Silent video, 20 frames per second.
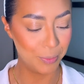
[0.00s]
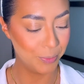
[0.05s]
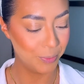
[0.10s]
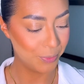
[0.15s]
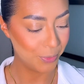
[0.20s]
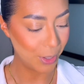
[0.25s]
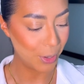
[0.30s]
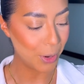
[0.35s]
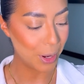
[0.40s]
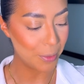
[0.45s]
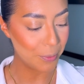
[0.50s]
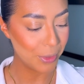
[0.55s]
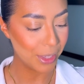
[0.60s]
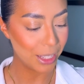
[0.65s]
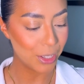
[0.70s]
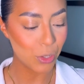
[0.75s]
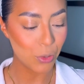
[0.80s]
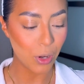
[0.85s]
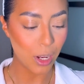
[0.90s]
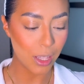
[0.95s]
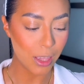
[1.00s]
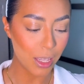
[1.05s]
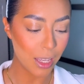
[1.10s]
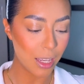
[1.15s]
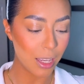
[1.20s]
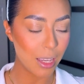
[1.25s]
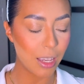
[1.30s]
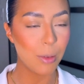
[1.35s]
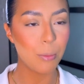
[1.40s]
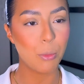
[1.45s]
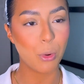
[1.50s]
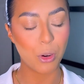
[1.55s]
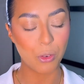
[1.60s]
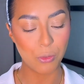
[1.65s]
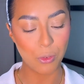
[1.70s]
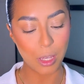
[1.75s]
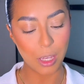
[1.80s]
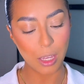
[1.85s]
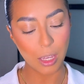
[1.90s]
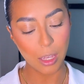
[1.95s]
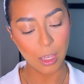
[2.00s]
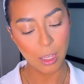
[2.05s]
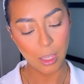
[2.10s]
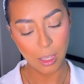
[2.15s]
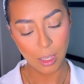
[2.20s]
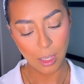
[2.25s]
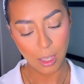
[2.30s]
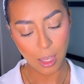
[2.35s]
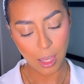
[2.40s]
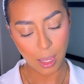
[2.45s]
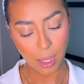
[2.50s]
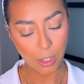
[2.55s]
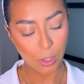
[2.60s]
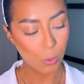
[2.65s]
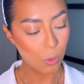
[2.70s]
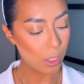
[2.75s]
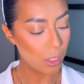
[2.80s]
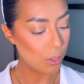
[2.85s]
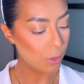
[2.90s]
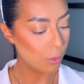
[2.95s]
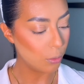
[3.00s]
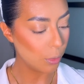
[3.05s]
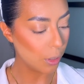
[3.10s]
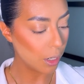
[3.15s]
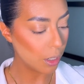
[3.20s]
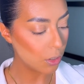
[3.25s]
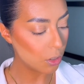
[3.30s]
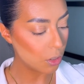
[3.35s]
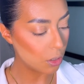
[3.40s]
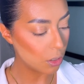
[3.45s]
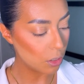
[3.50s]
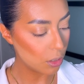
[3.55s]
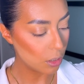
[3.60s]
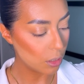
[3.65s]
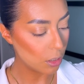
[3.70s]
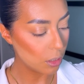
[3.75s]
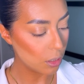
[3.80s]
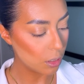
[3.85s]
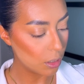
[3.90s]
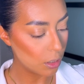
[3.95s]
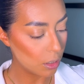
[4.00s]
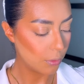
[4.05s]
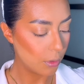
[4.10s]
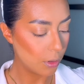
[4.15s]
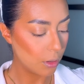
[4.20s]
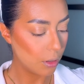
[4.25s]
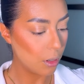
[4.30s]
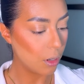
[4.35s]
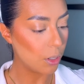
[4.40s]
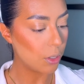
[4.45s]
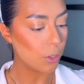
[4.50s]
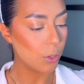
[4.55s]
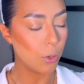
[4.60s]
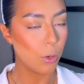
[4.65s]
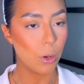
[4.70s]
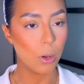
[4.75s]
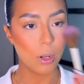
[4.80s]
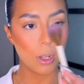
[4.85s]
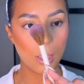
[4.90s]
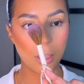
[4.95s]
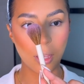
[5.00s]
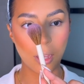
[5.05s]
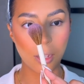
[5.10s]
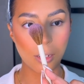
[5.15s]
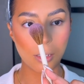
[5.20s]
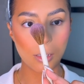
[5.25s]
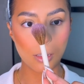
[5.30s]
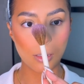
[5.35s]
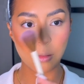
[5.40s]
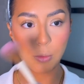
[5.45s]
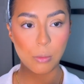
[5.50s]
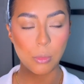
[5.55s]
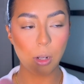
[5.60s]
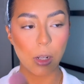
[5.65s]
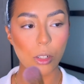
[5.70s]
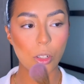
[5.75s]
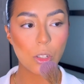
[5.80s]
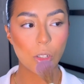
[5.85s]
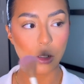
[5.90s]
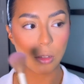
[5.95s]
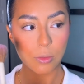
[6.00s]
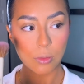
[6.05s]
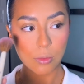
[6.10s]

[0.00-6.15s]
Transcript: Okay, let's try the Morphe A22 brush. Also coating that brush.